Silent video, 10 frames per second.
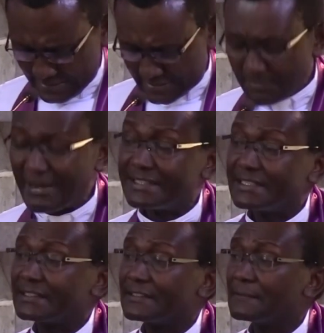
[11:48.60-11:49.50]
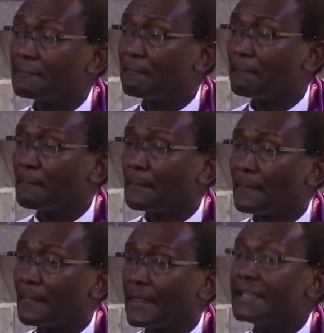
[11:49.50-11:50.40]
is demanding.
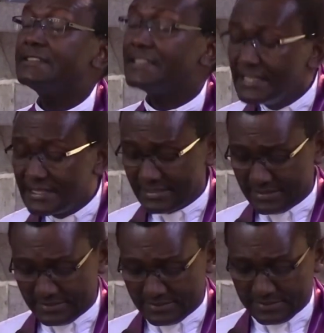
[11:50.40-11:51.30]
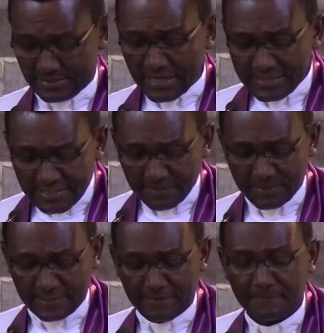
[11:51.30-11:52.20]
It is a
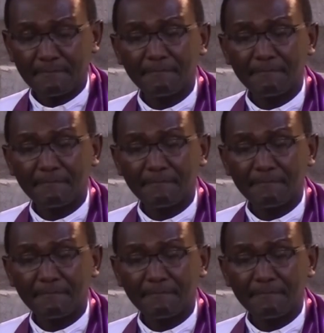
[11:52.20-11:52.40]
discipline.